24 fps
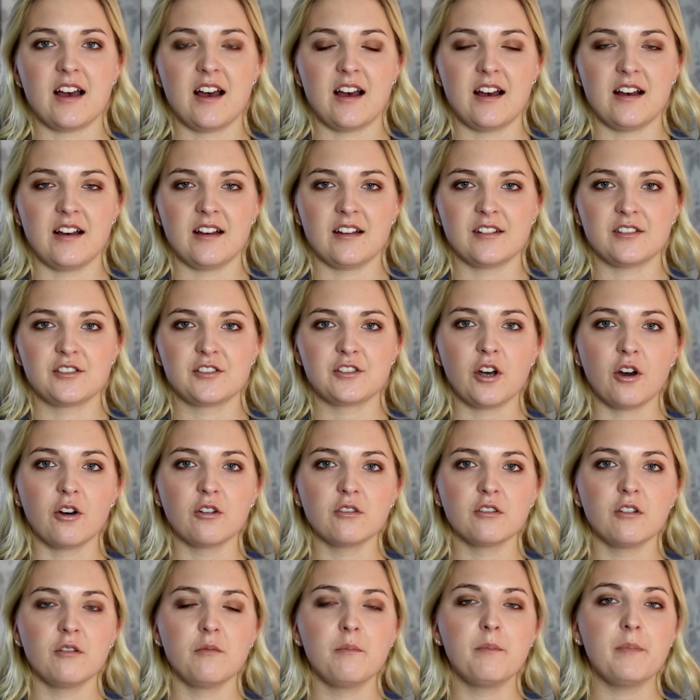a
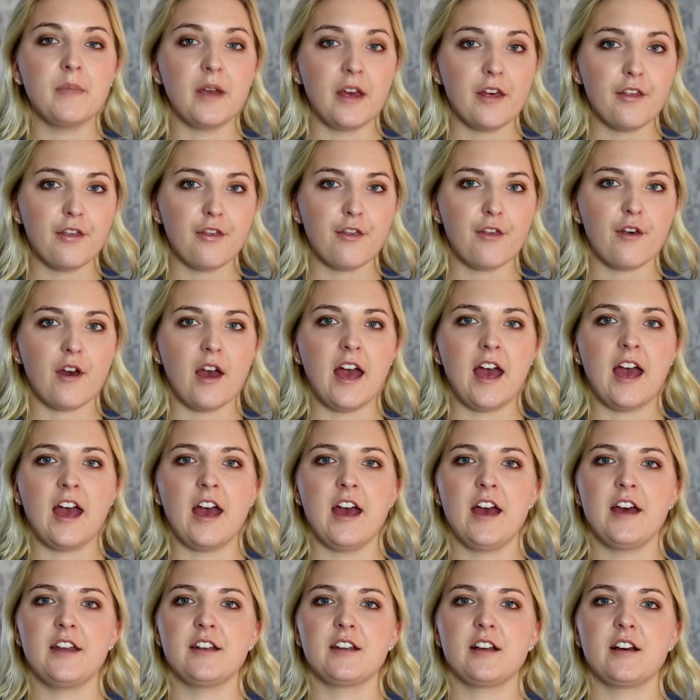total myth
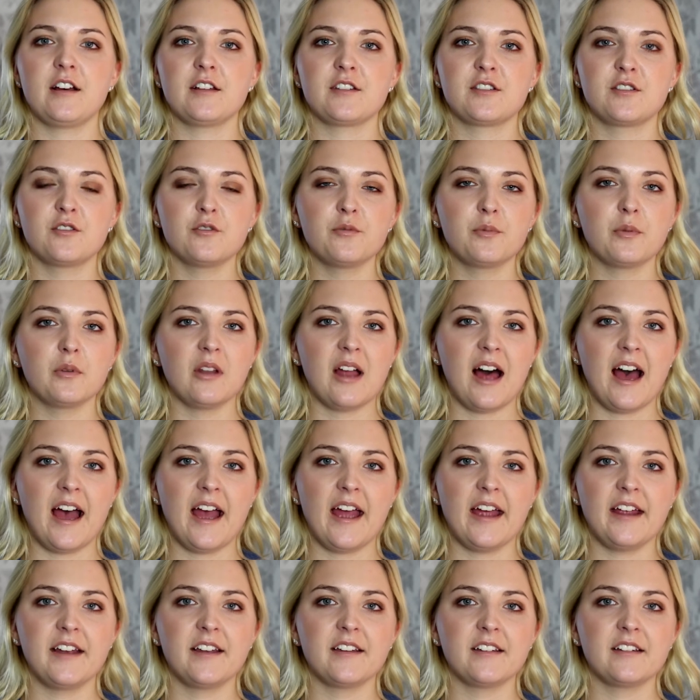and a super
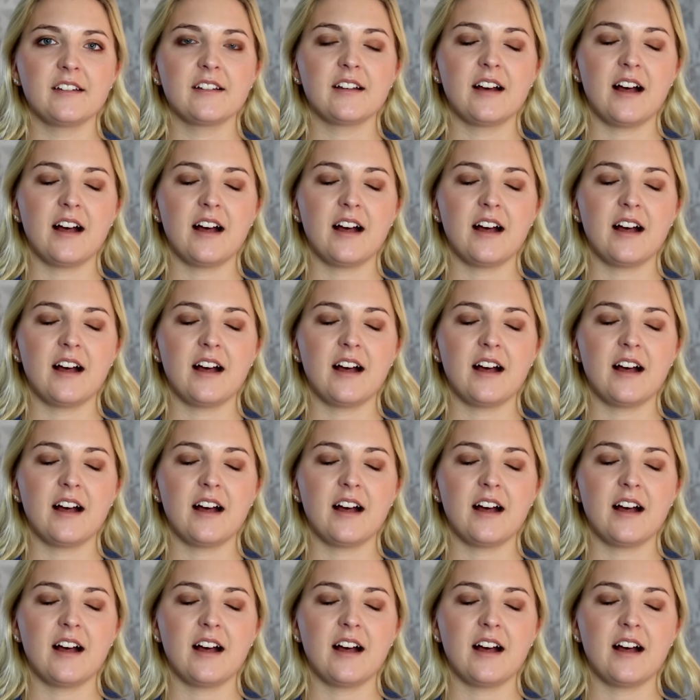lie